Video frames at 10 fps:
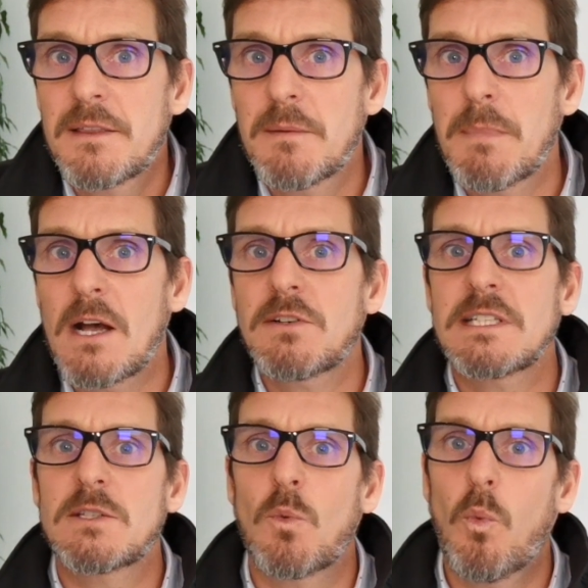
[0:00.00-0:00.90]
The amount
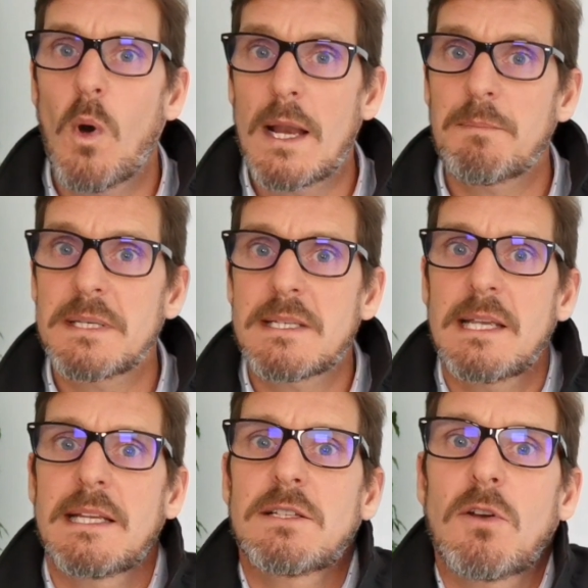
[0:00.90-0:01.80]
is
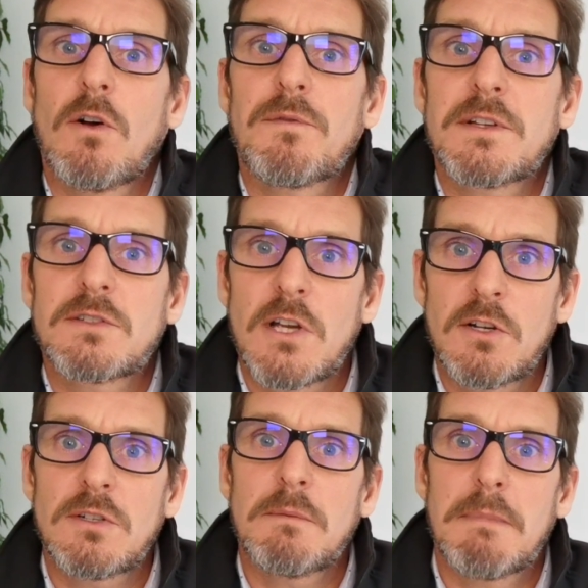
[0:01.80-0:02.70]
1% of the
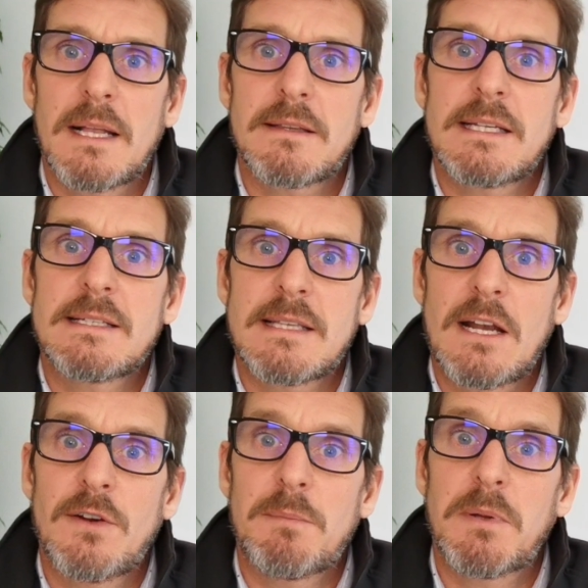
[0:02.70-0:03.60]
total monthly
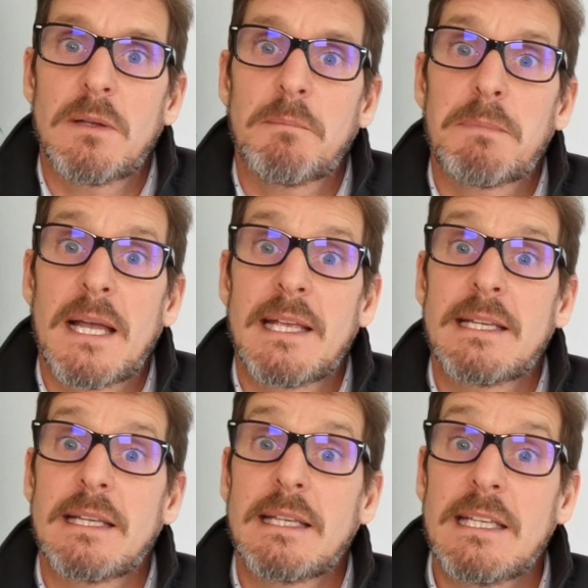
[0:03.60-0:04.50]
salary bill paid
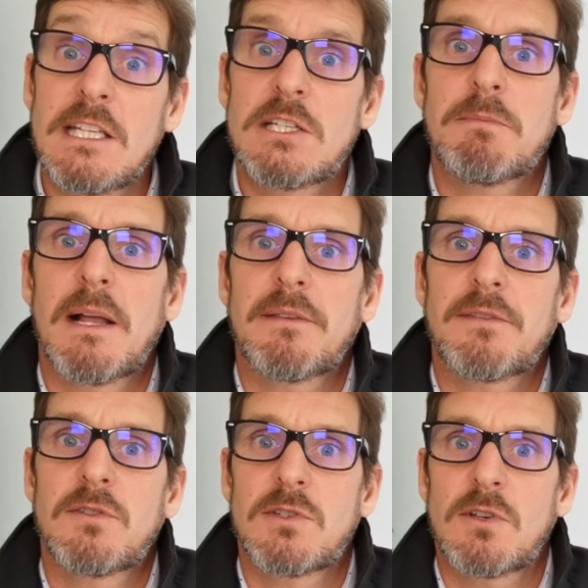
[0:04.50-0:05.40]
each month
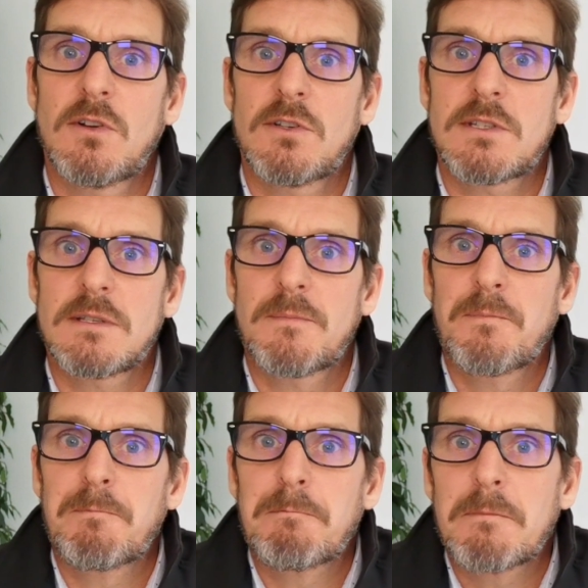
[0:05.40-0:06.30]
to SARS.
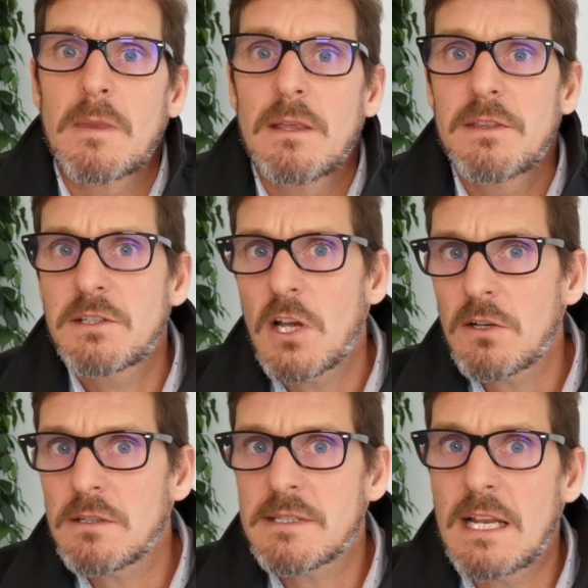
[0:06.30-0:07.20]
The
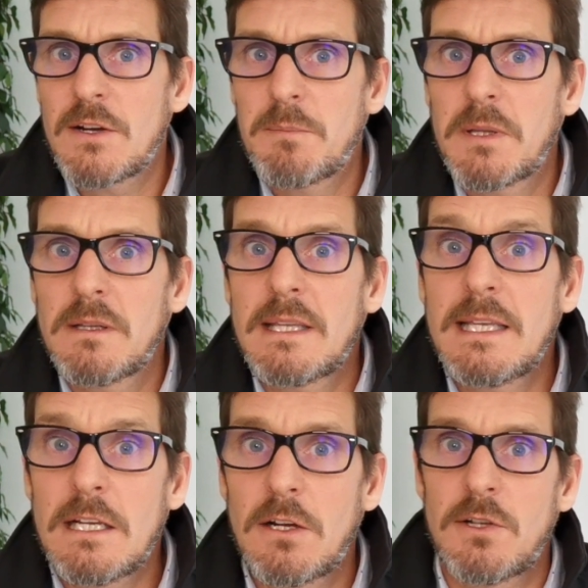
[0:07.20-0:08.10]
total salary bill
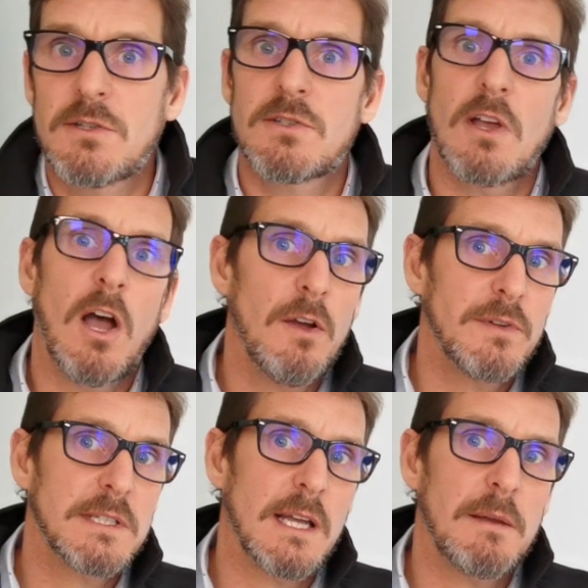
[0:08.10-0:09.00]
includes
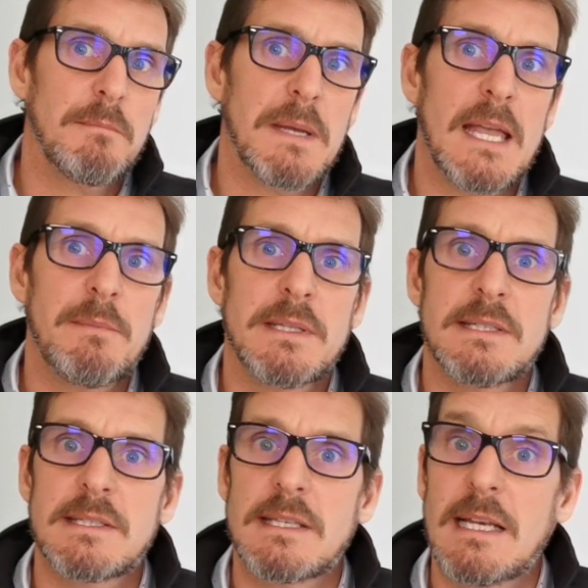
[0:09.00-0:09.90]
overtime
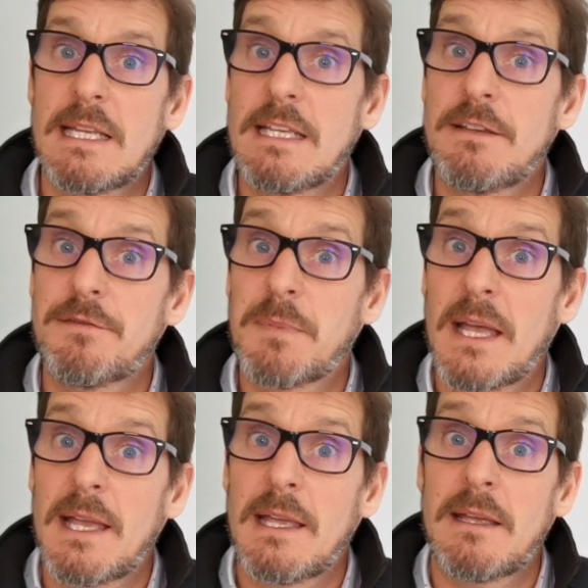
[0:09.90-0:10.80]
payments, leave
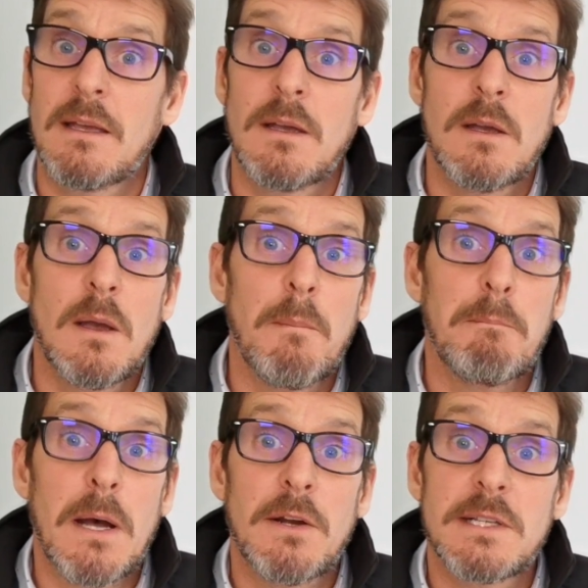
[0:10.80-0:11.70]
pay,
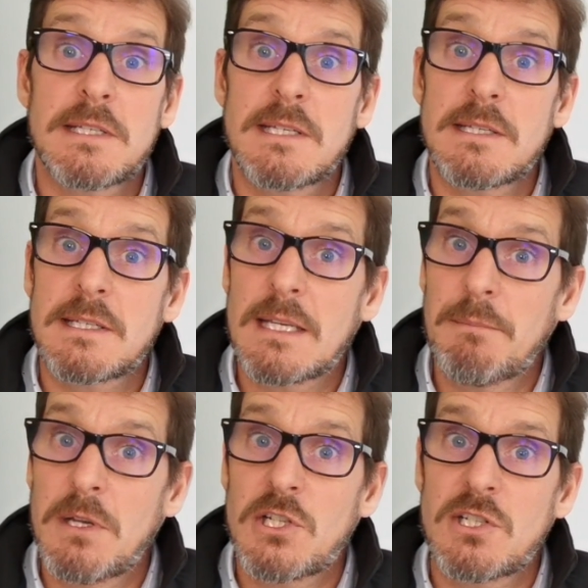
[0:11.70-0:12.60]
bonuses,
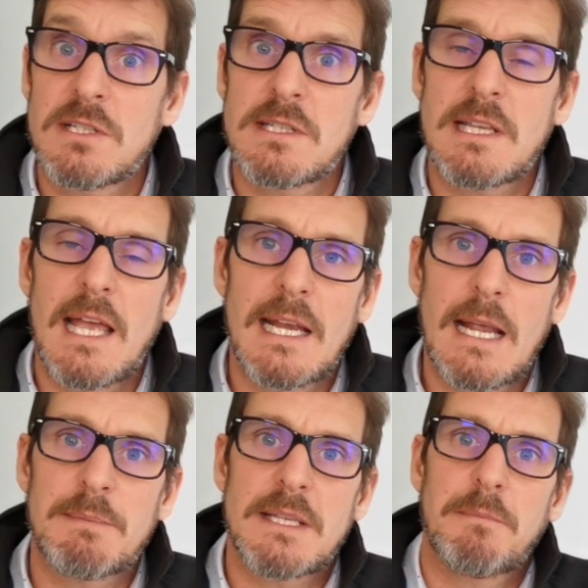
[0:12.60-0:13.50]
commissions and
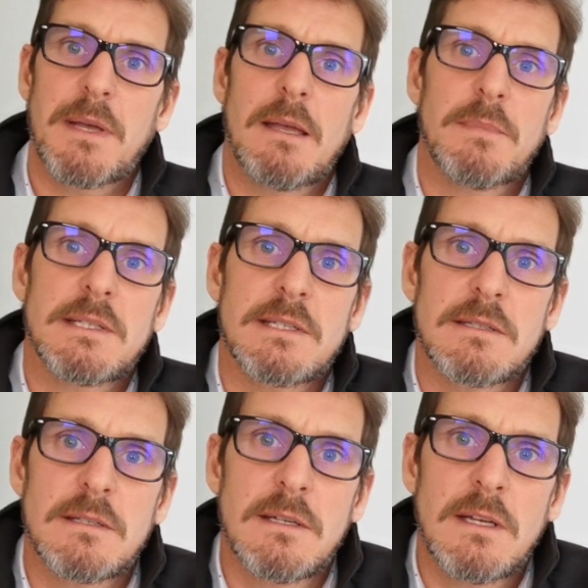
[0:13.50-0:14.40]
lump sum payments.